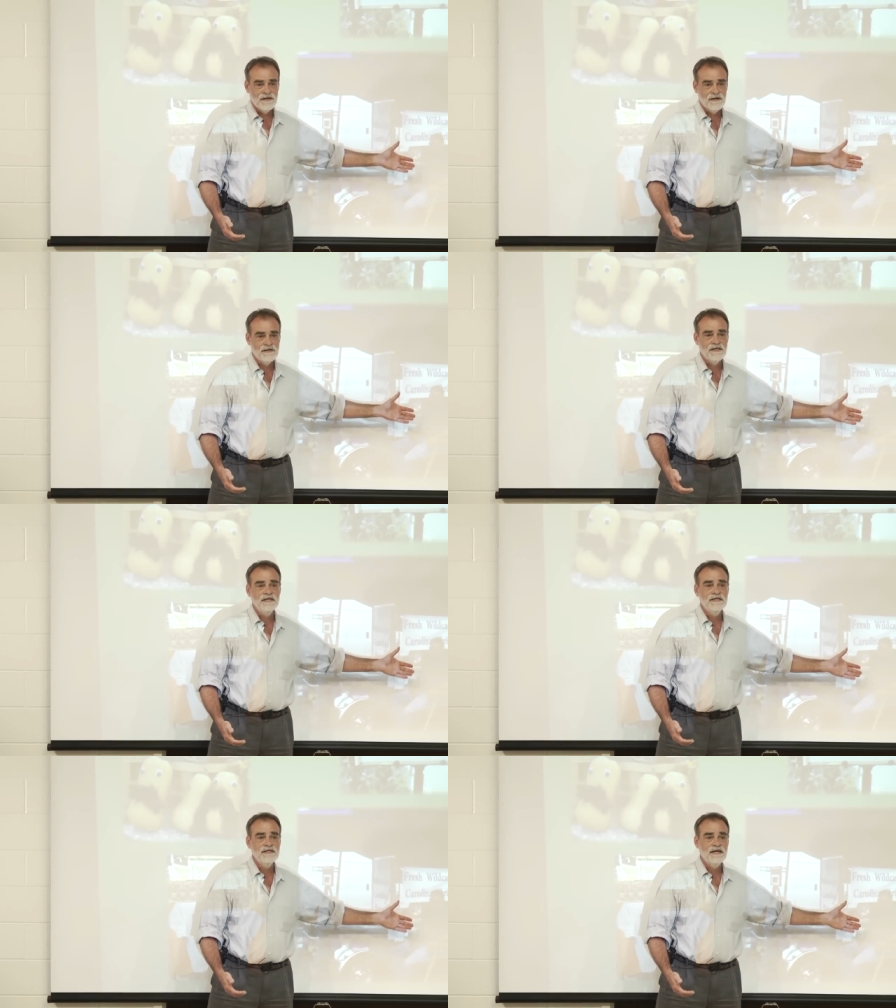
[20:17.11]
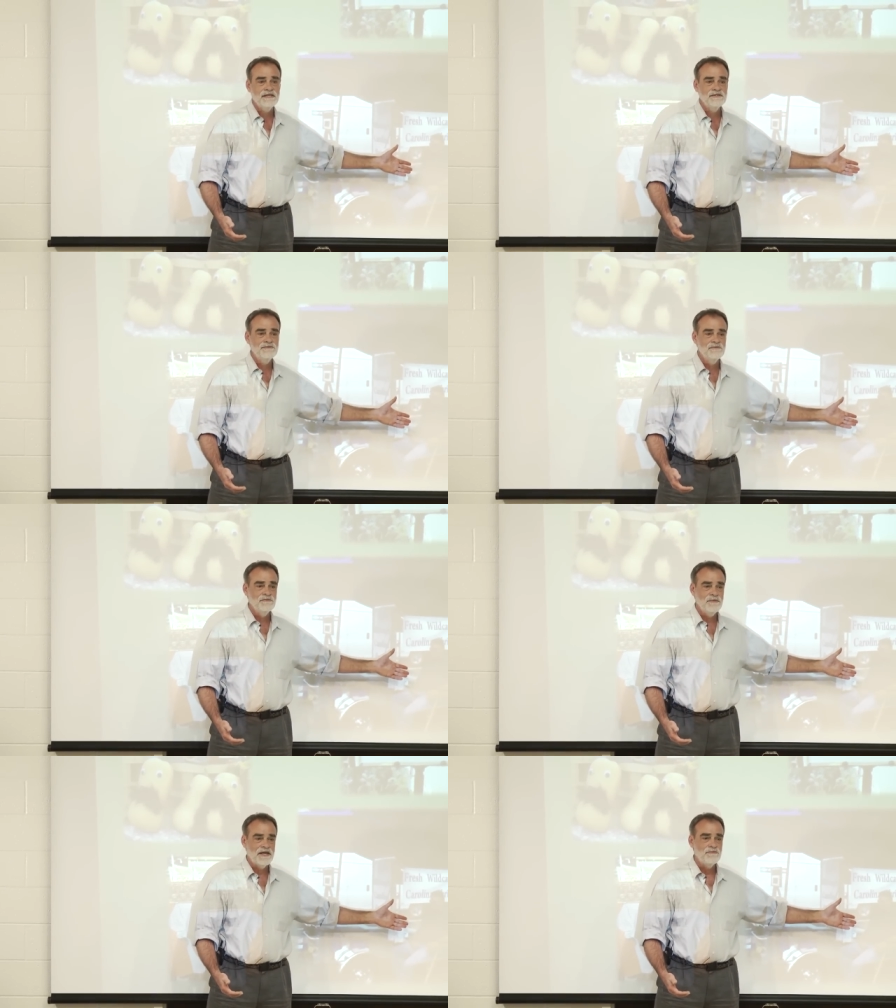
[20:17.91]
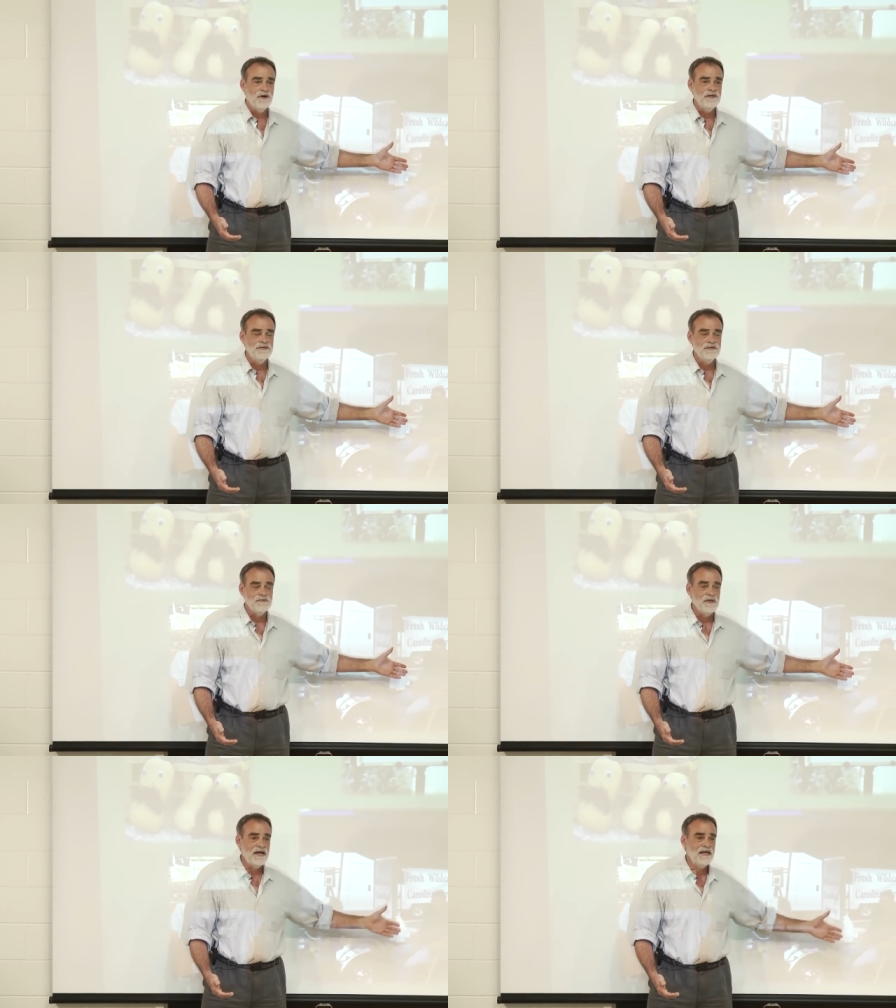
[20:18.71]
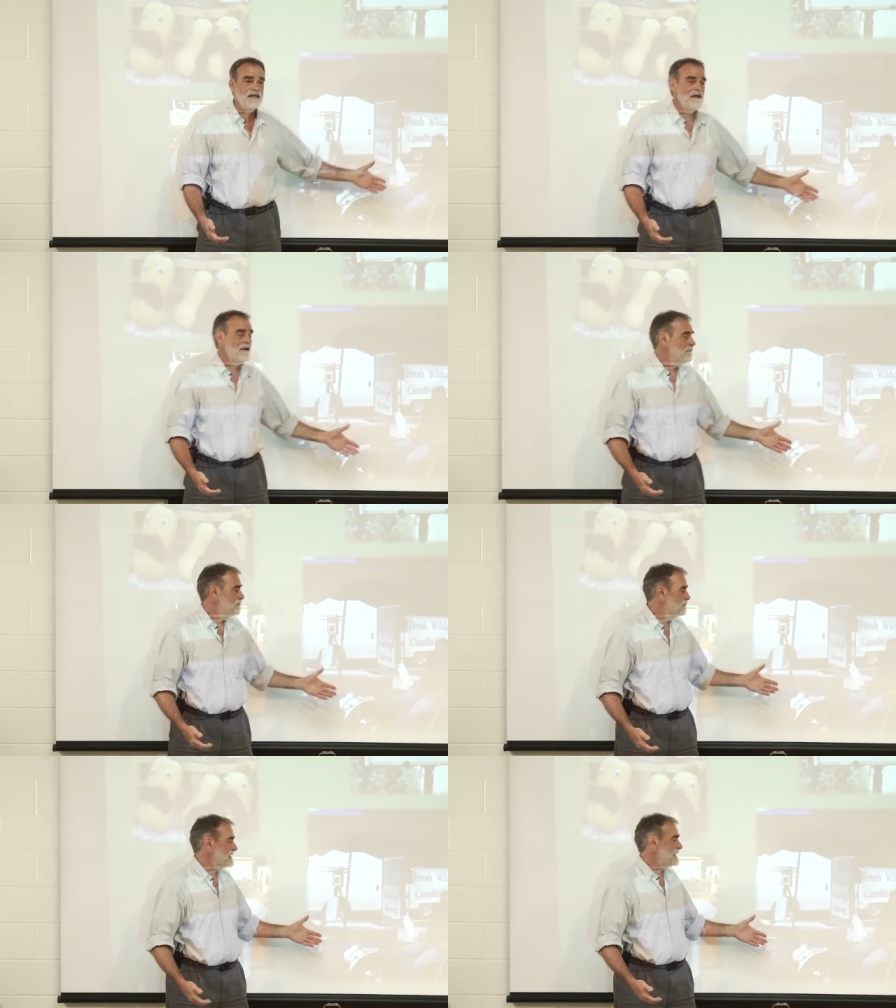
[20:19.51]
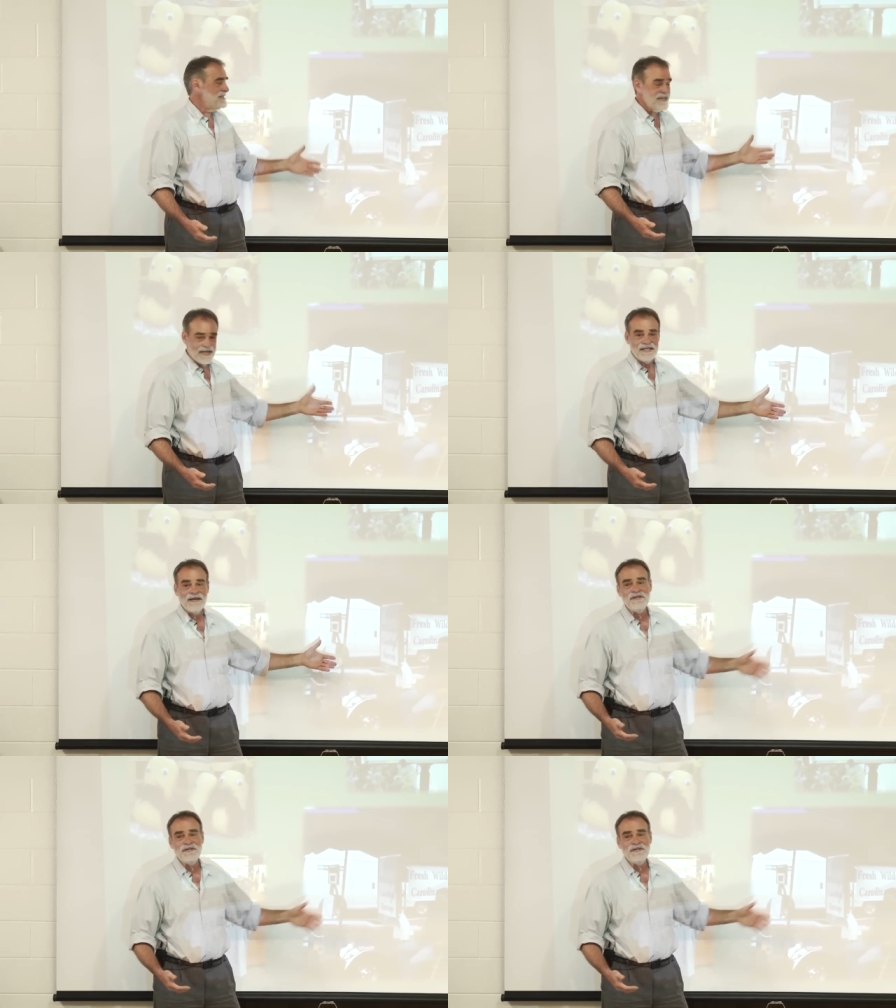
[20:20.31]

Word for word: a, Harley and make it part of your display, but he did.